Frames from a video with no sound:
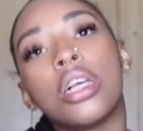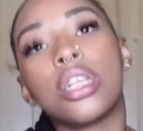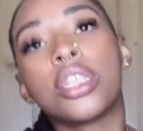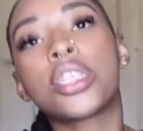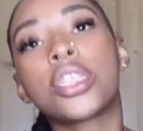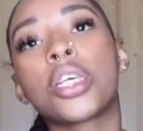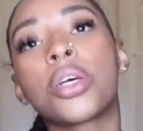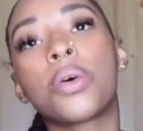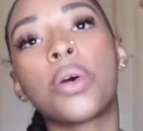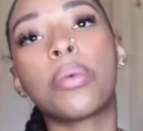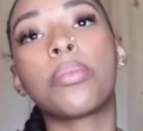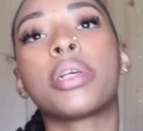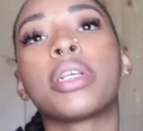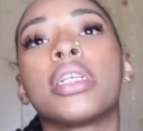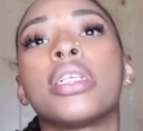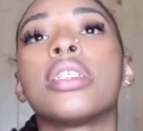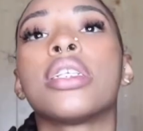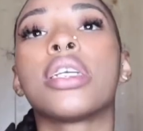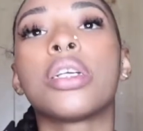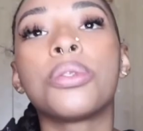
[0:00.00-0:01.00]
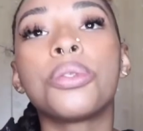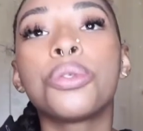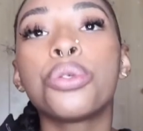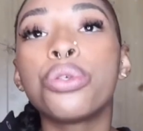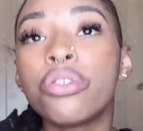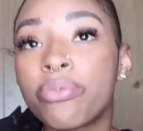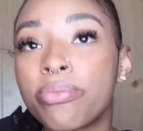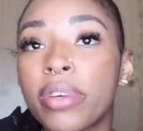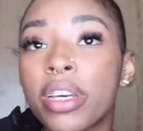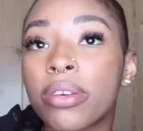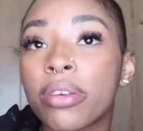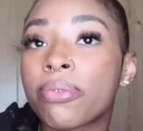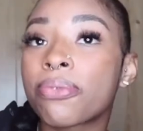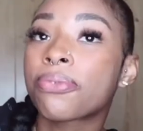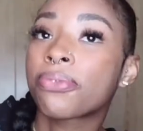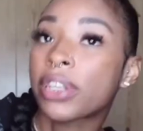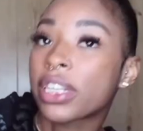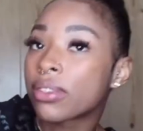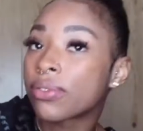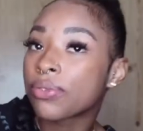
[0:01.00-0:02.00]
so I'm breaking down two of my
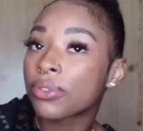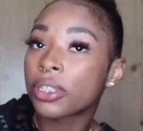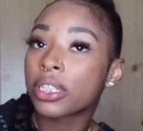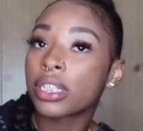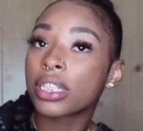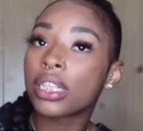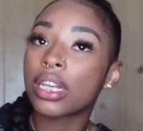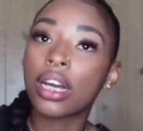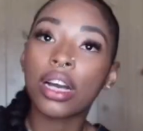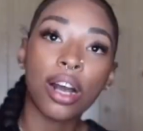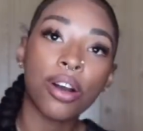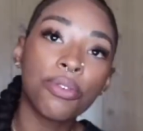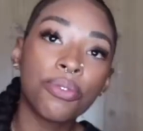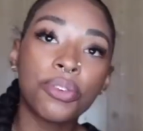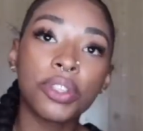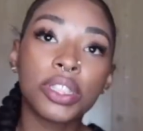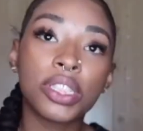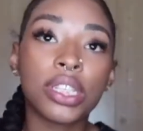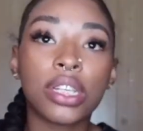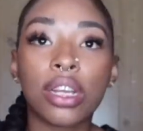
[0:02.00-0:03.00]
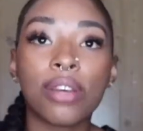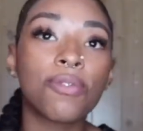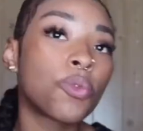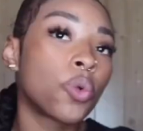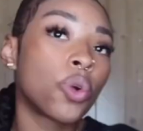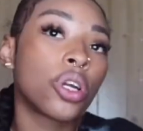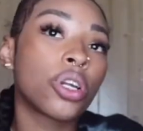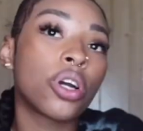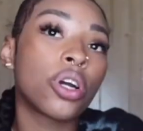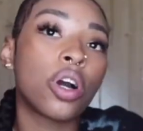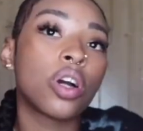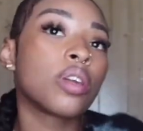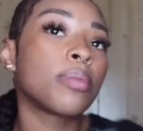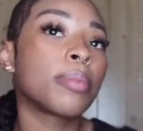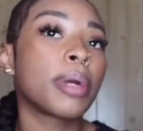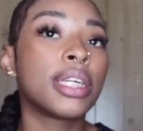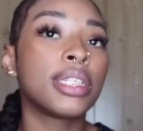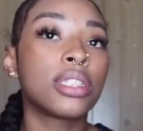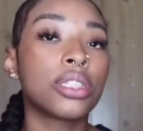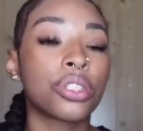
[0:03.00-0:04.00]
favorite outfits that I've worn on my
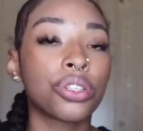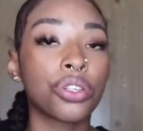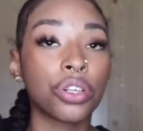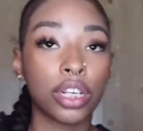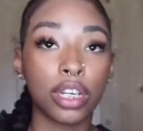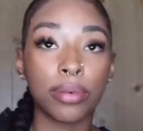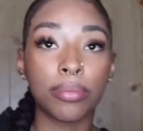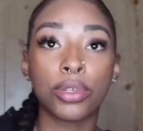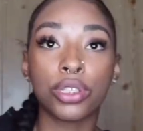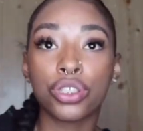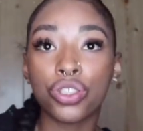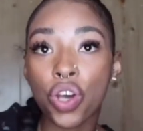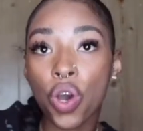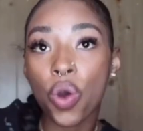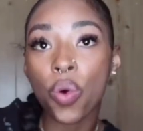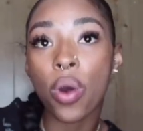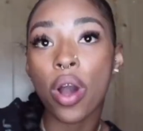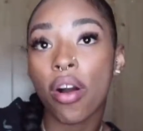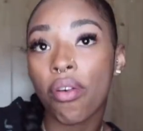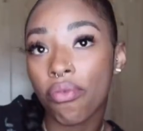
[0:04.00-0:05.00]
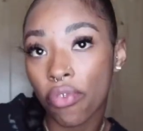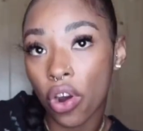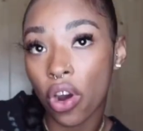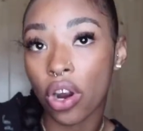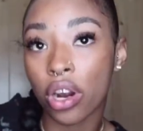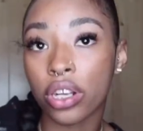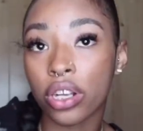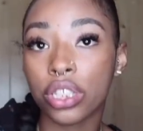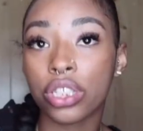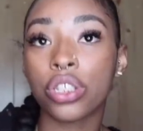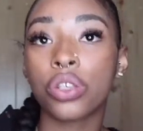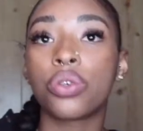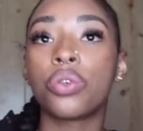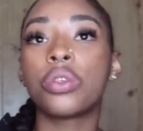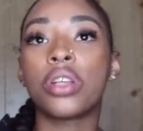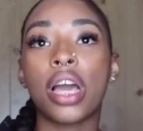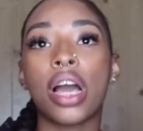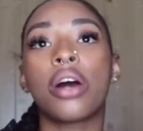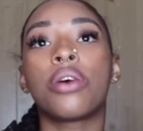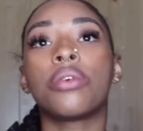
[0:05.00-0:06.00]
Instagram so far. So
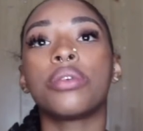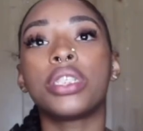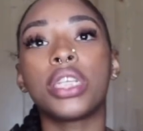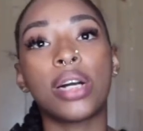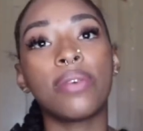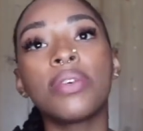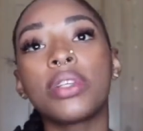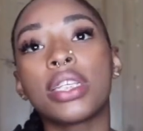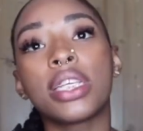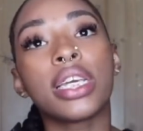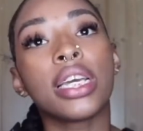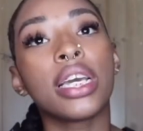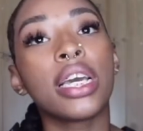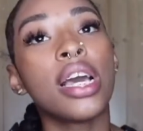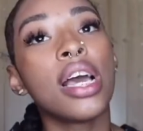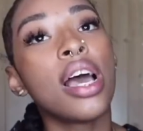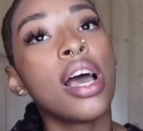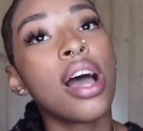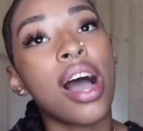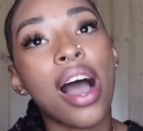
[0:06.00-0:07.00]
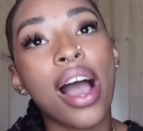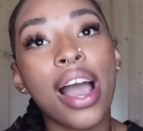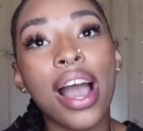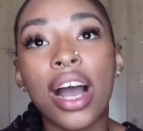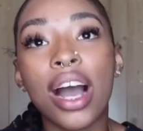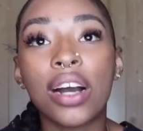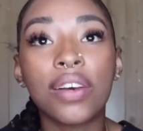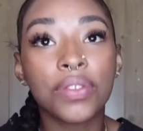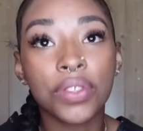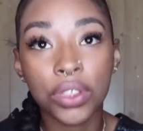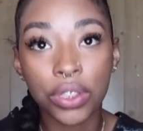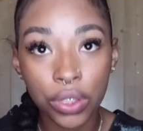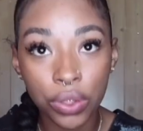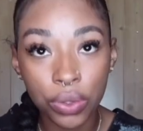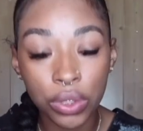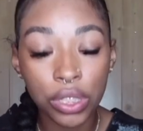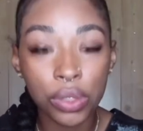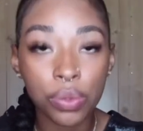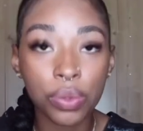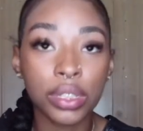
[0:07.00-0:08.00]
now definitely I have to include
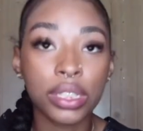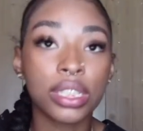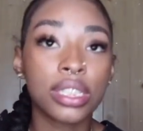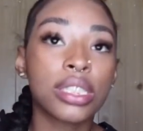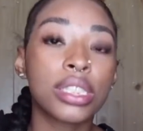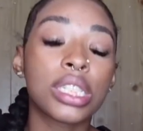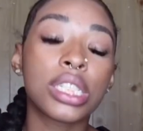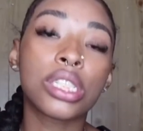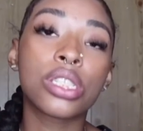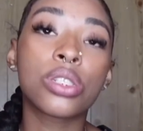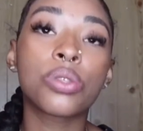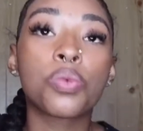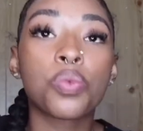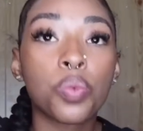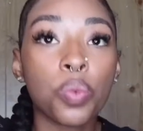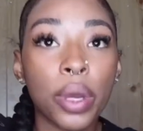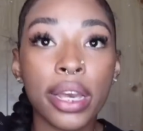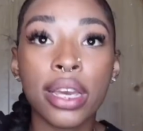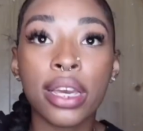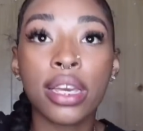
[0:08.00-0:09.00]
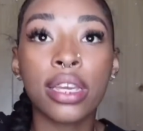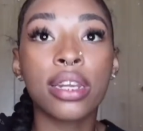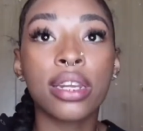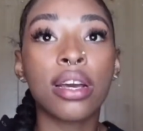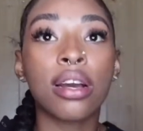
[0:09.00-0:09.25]
this one is the suede,